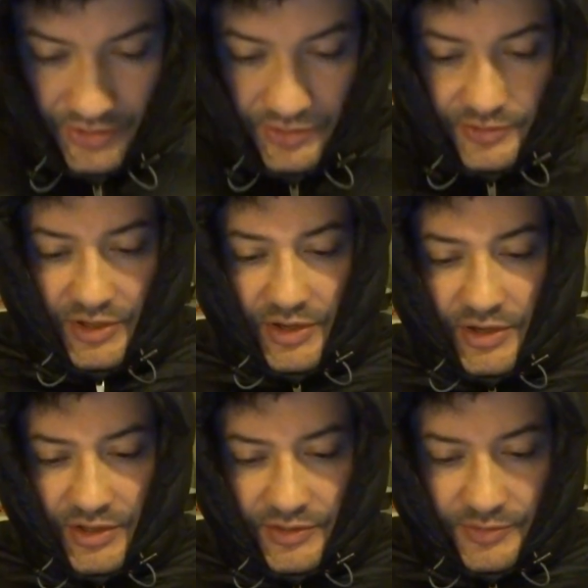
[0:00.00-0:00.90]
It's got
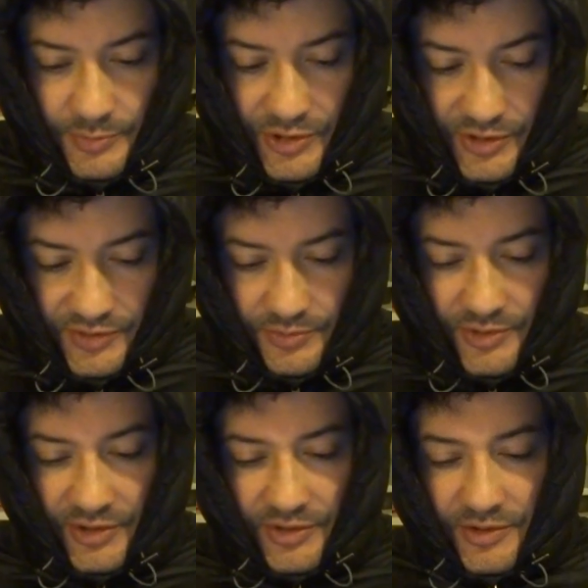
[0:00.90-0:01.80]
nice pockets
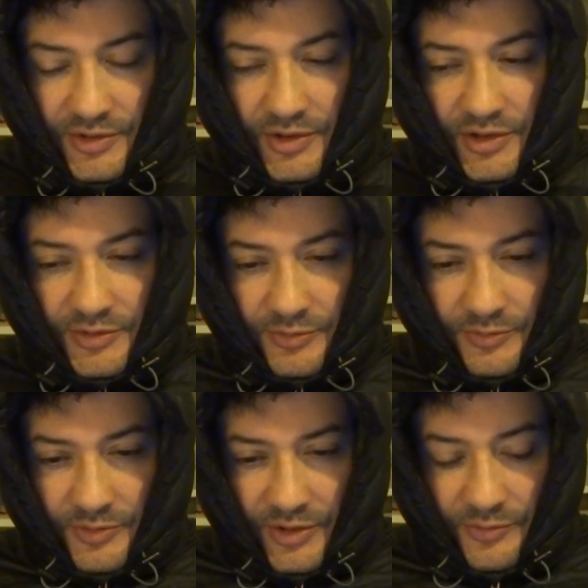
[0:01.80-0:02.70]
with like a nice
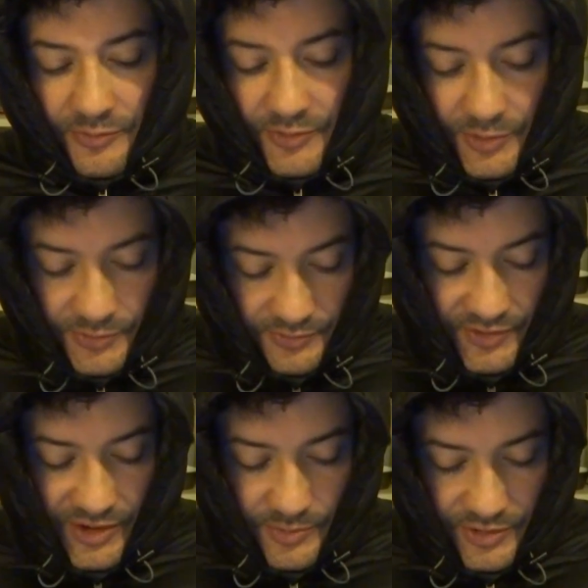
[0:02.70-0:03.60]
felt
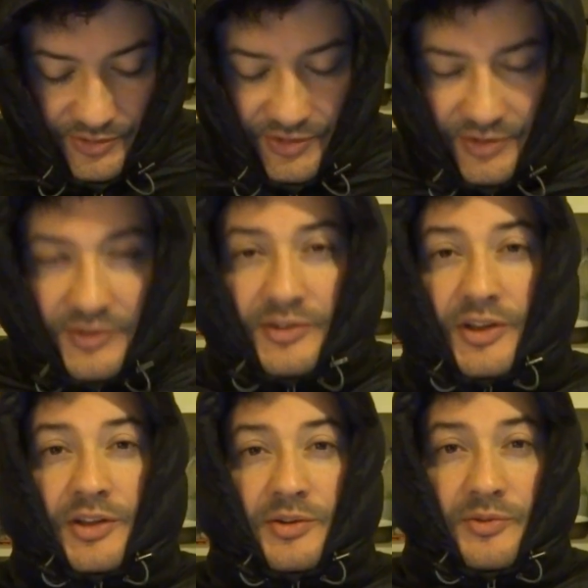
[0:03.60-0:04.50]
fabric on the
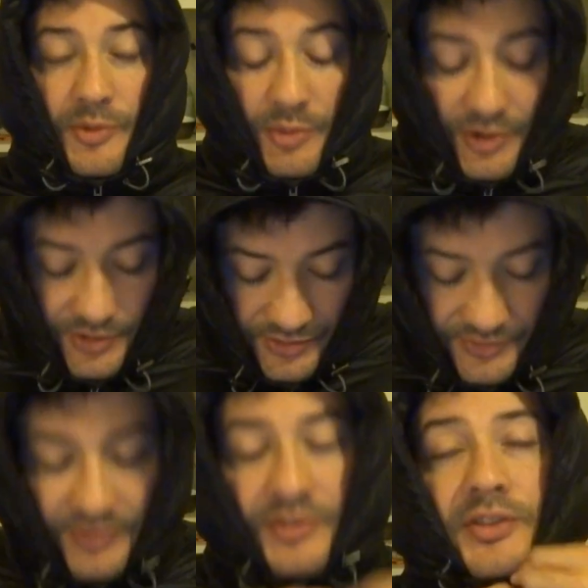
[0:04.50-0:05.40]
inside of the
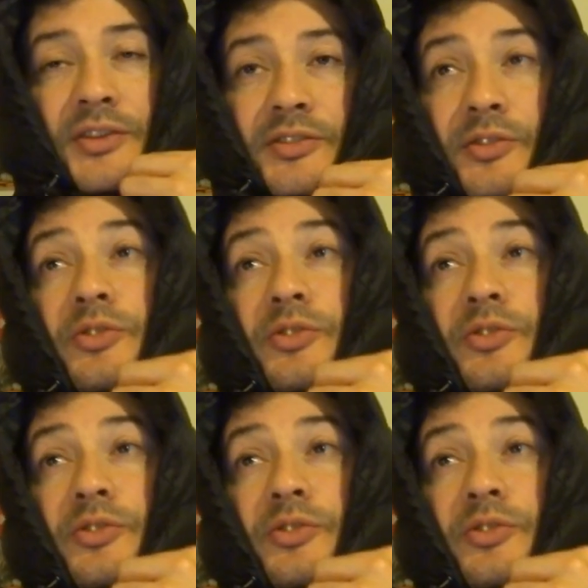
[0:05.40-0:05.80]
pockets. It's nice.